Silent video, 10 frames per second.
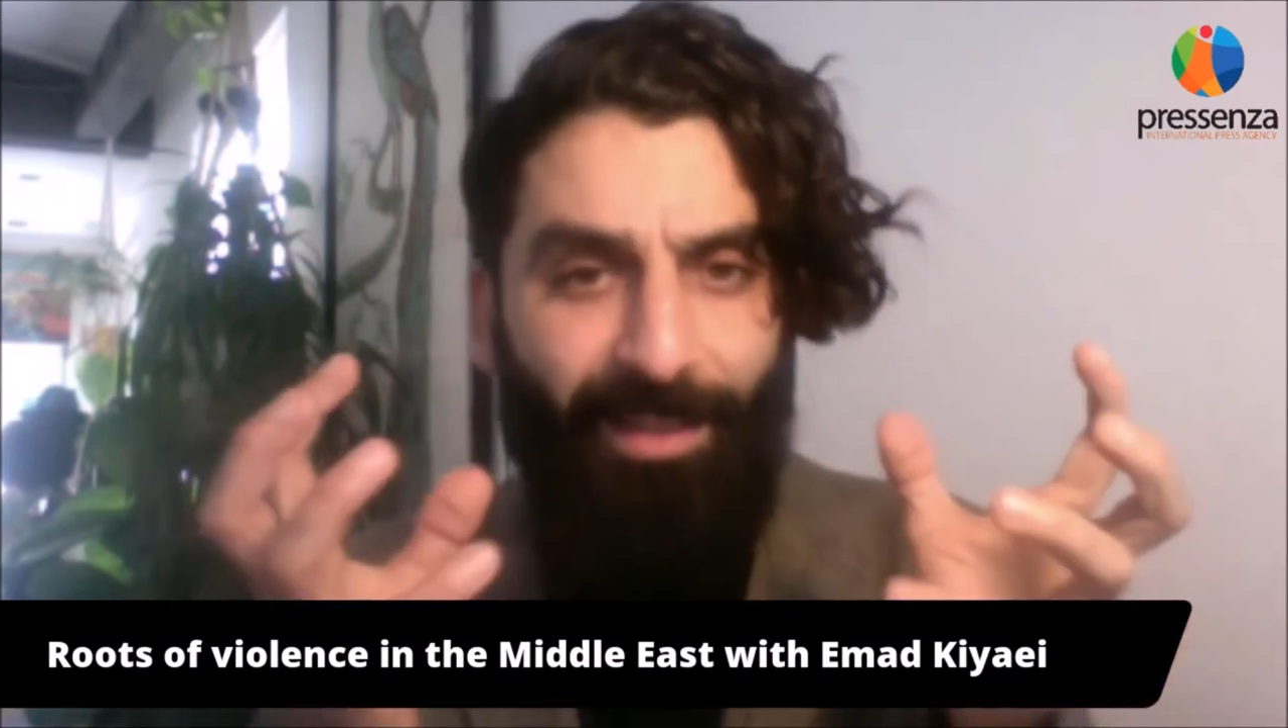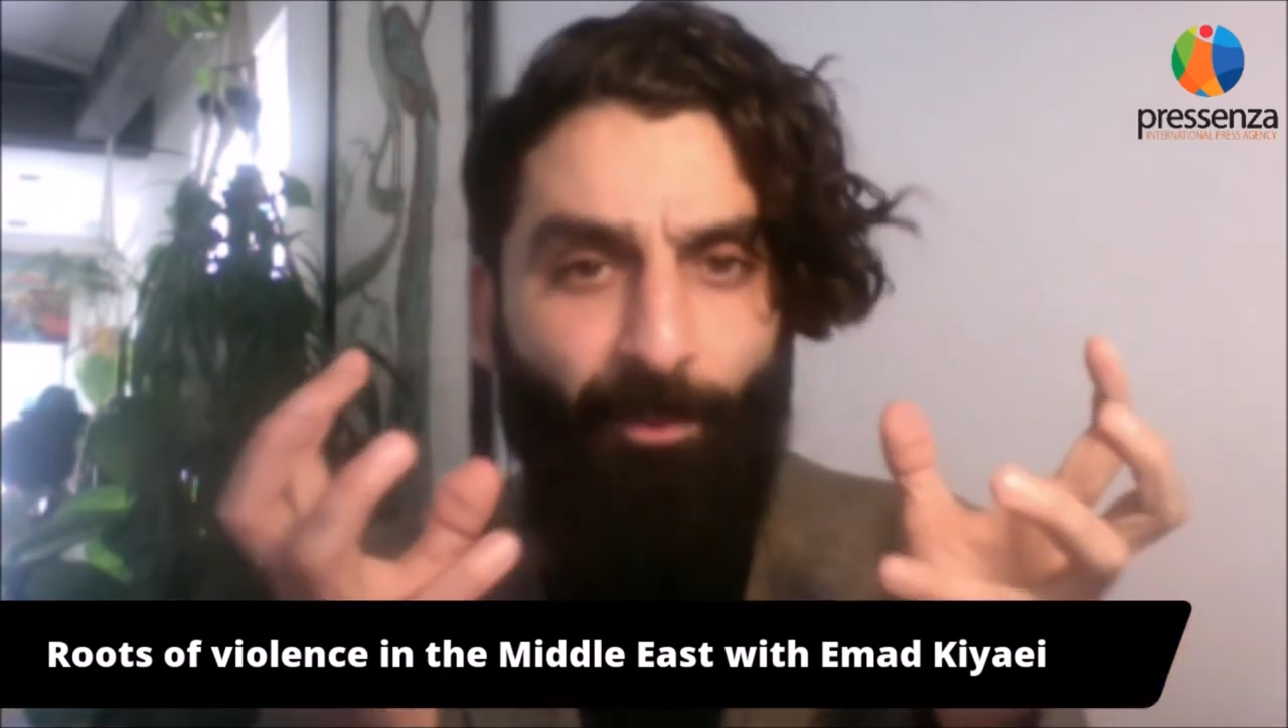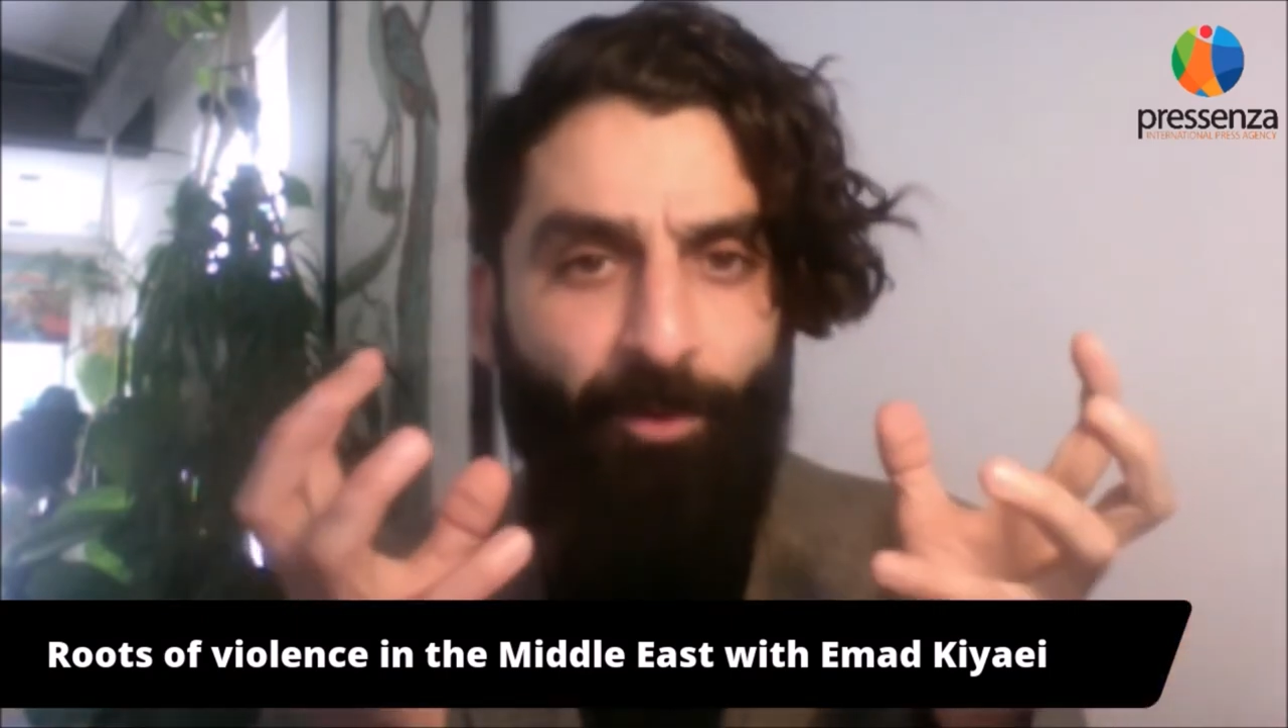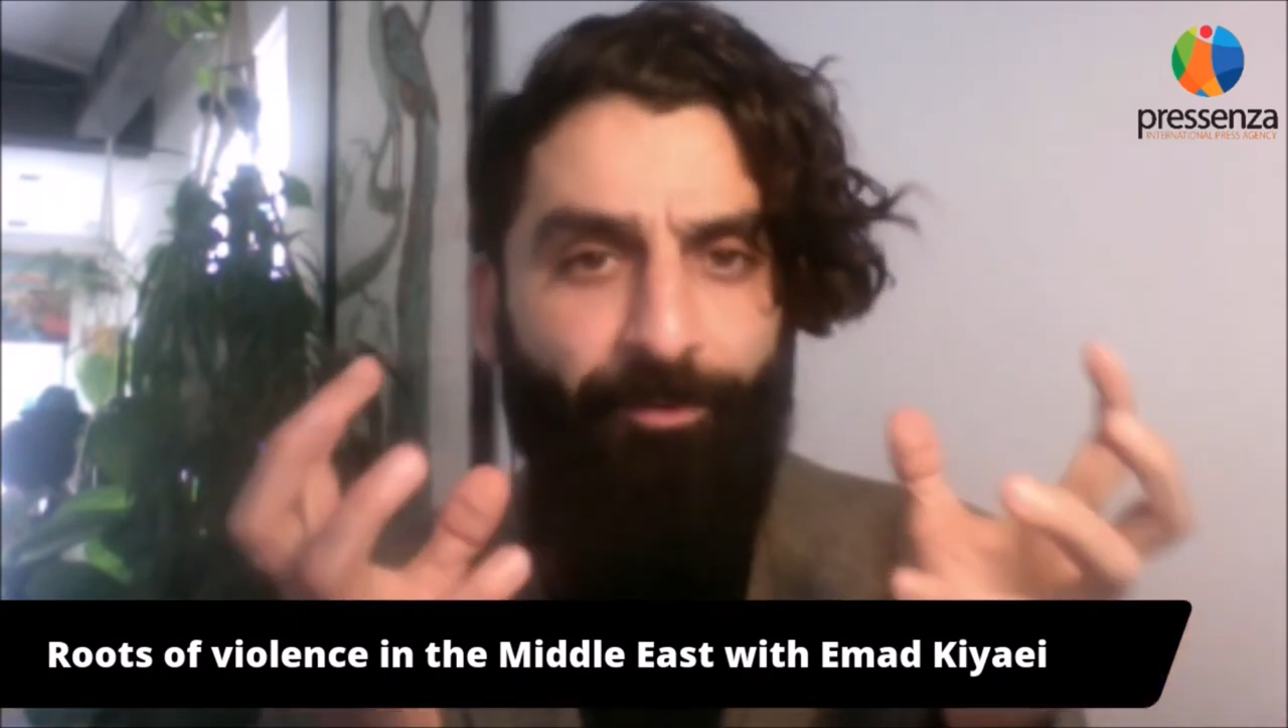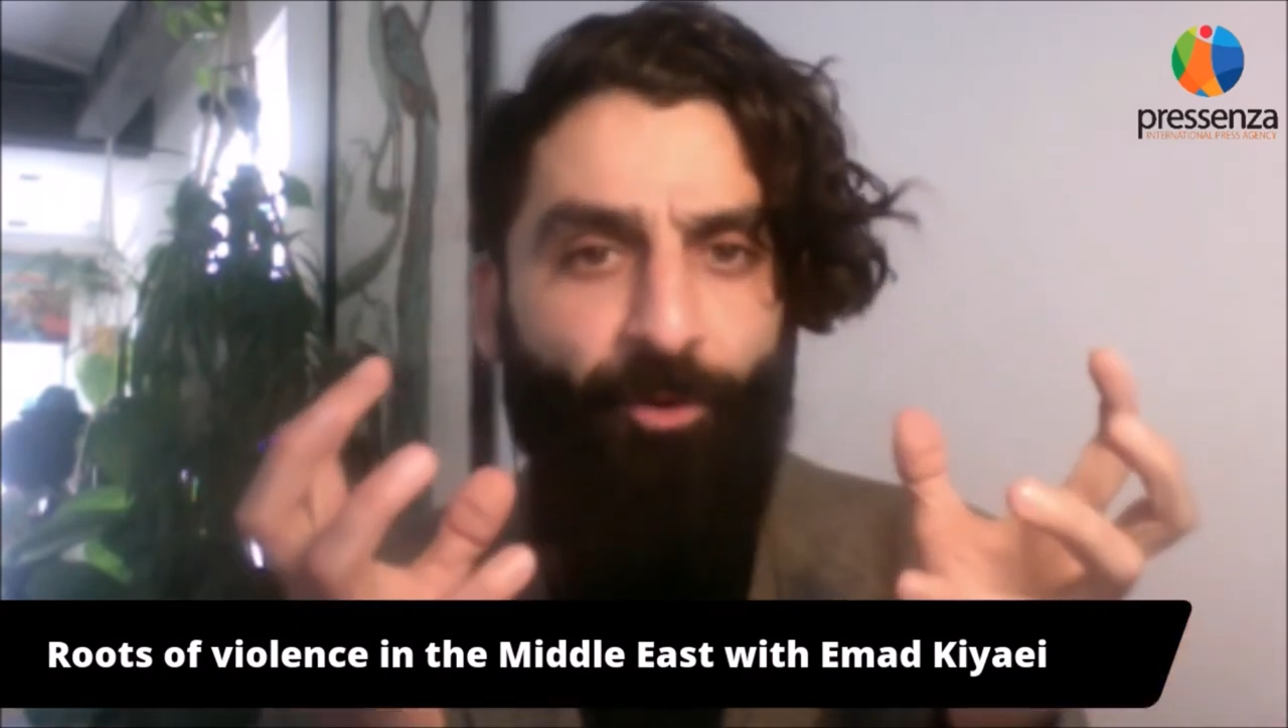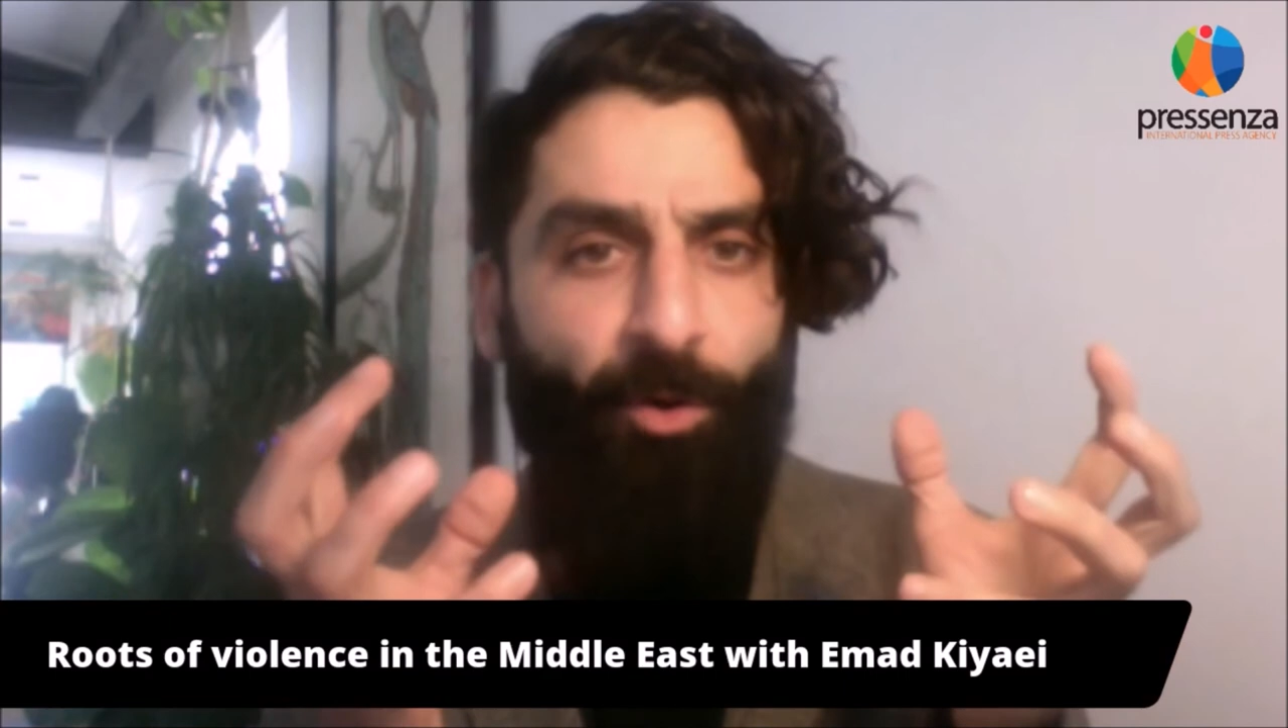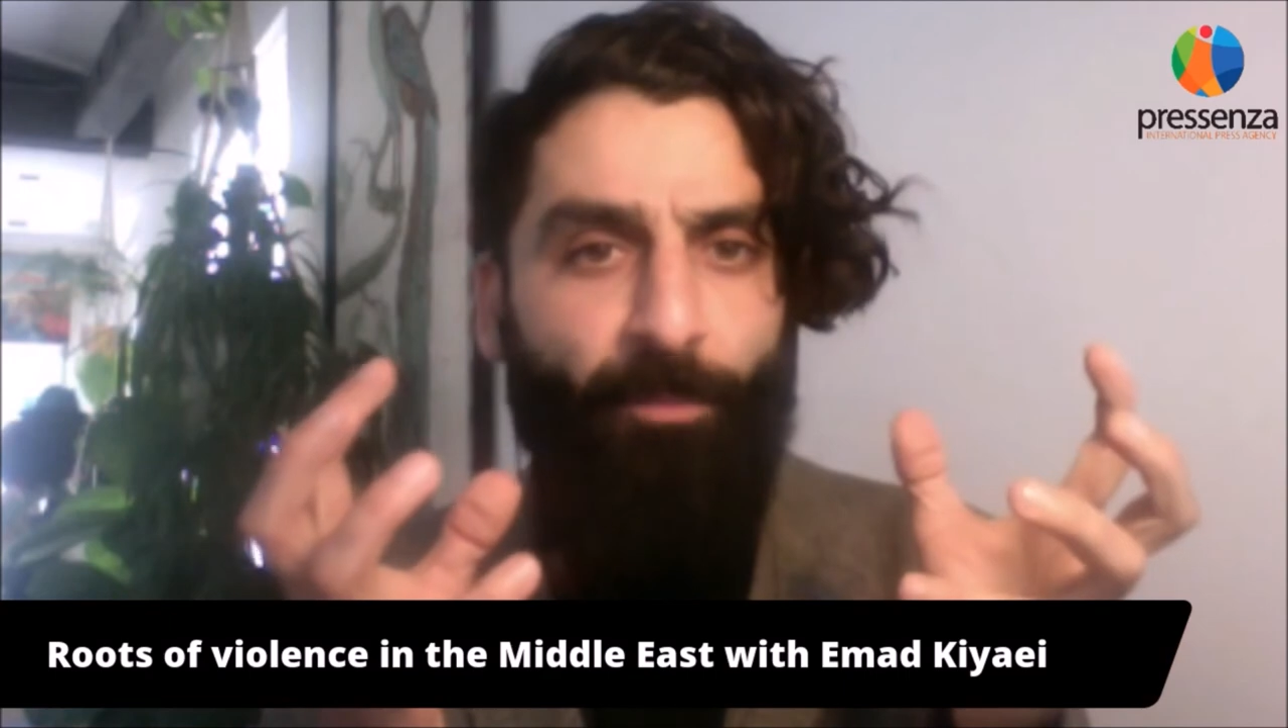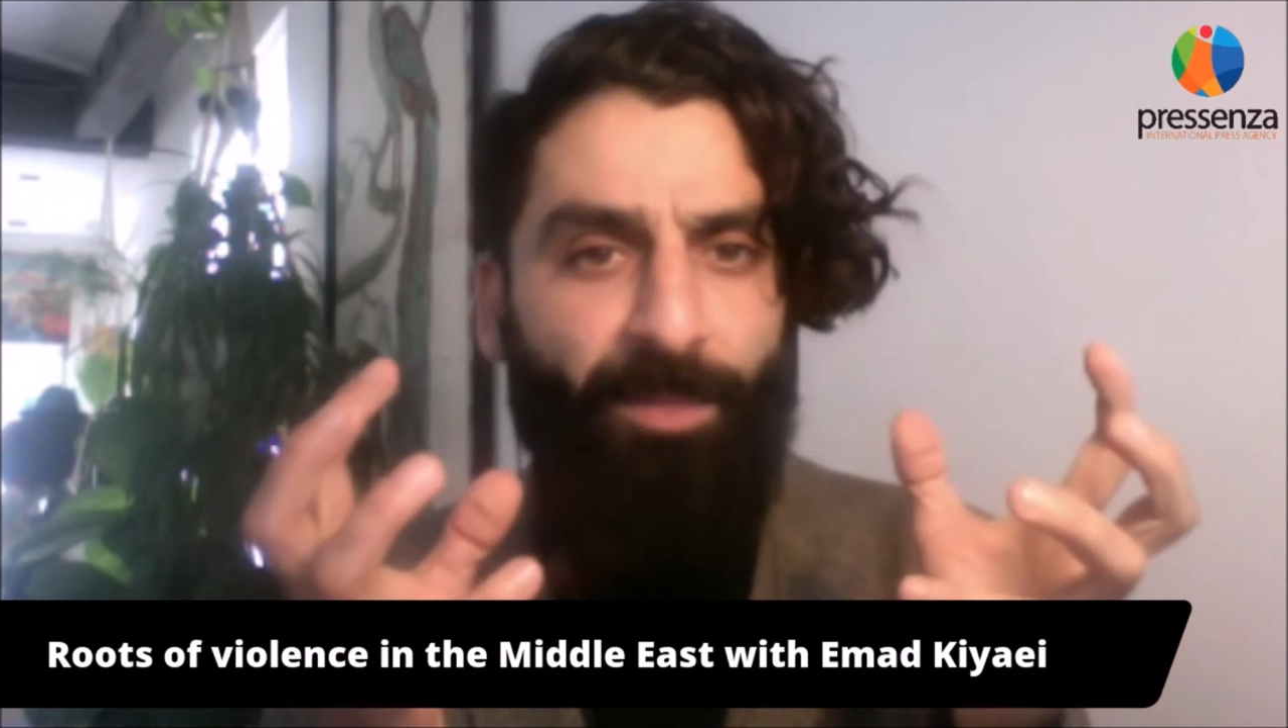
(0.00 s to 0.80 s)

that were formed